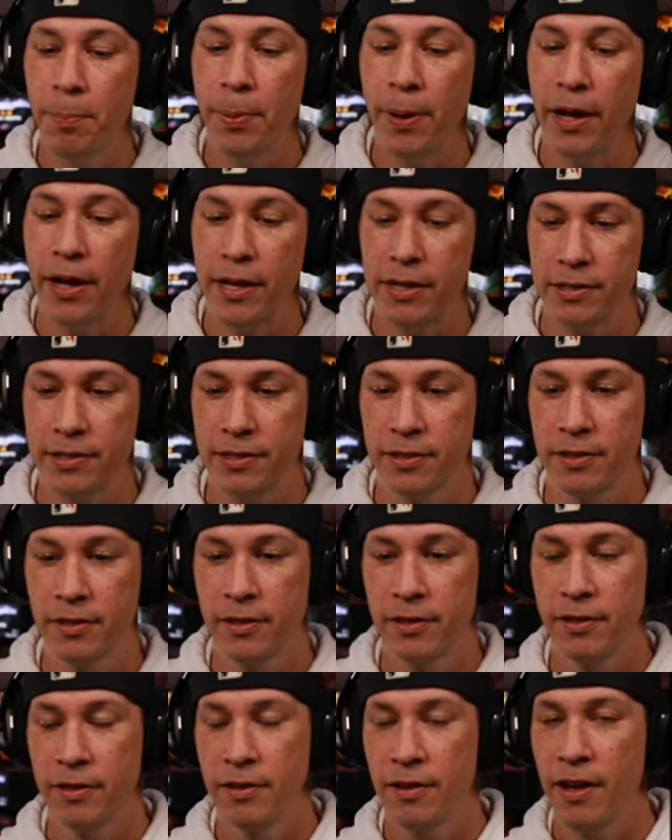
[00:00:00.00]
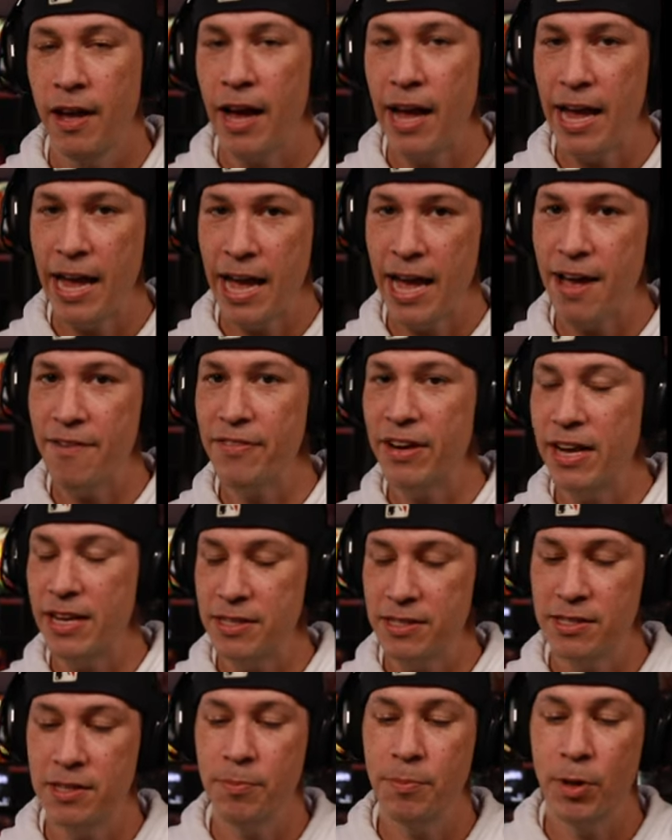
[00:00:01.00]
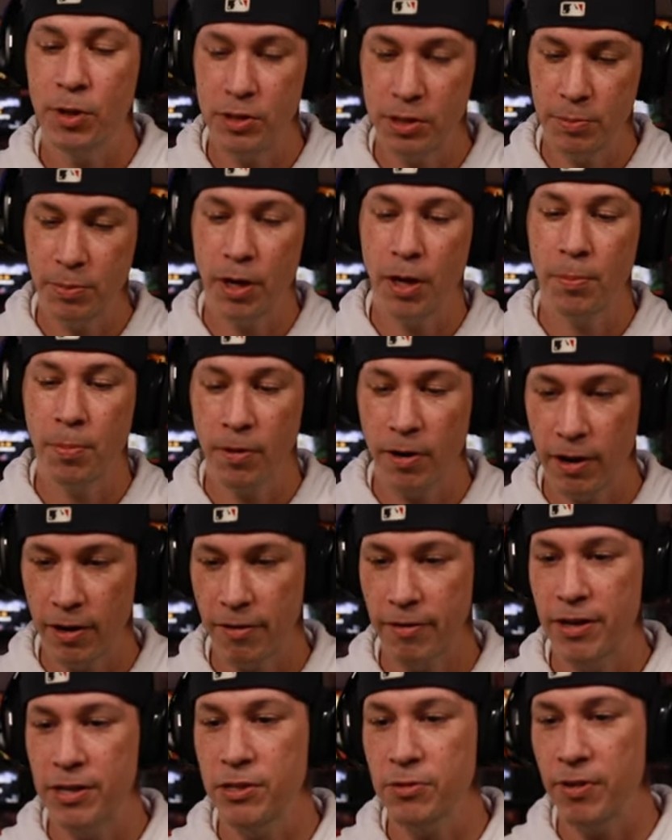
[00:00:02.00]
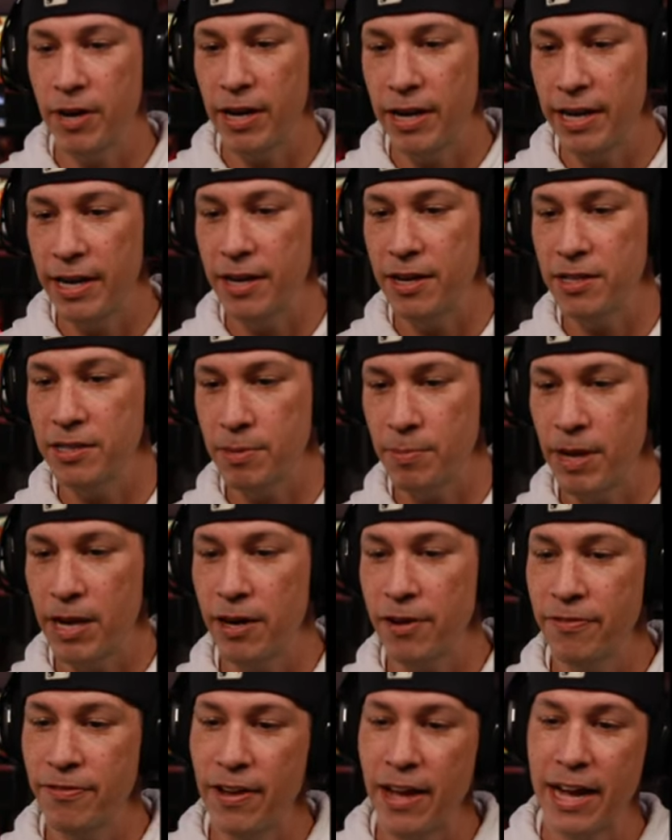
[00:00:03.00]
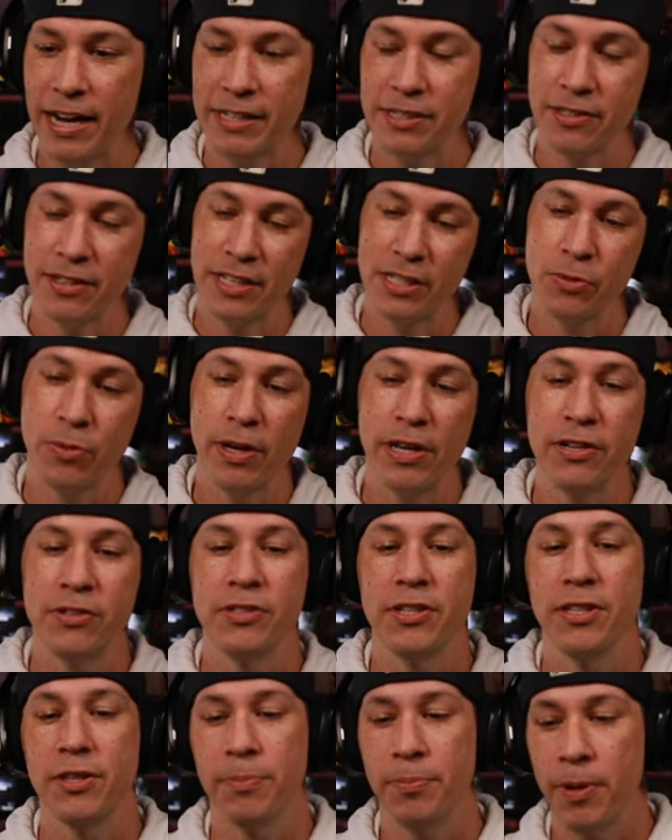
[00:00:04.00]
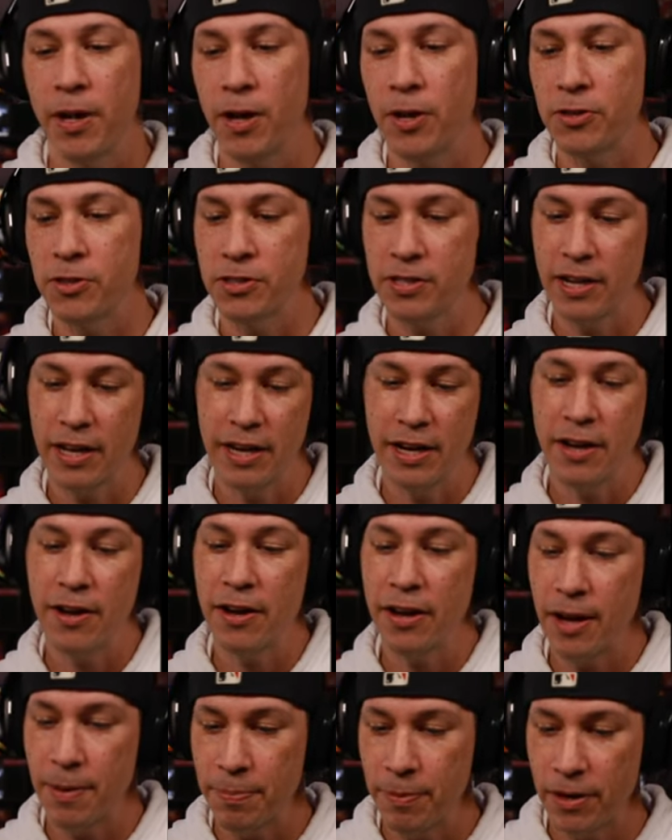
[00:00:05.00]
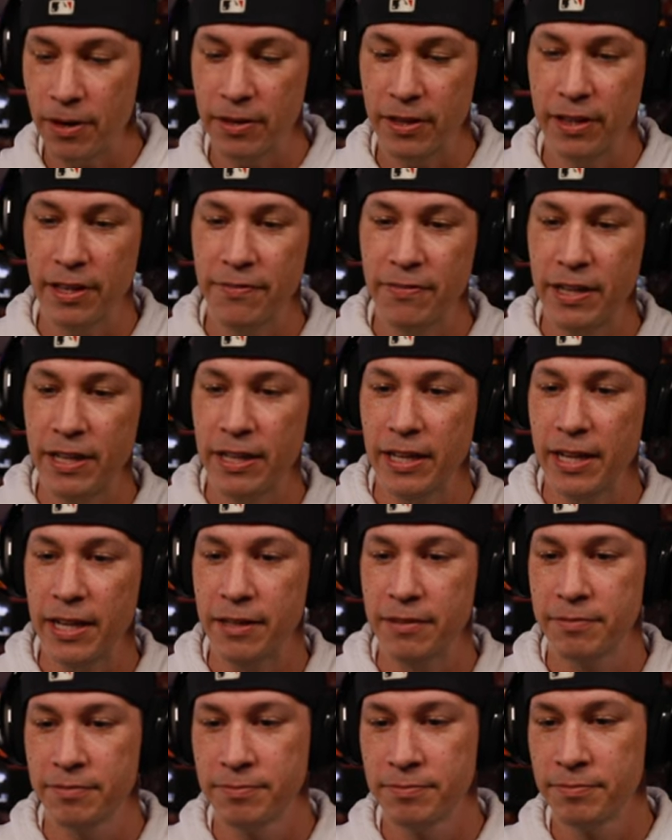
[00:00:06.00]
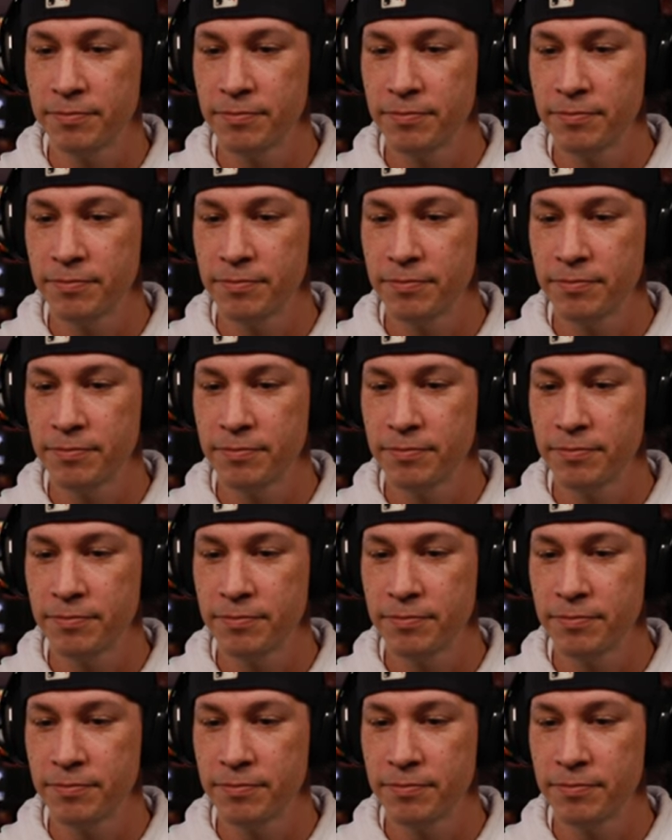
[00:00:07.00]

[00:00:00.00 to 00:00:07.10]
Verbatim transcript: But I have gotten some multi-ball progress right now, as a matter of fact, so that's why you see the ball just kind of hung up there on the left inlane.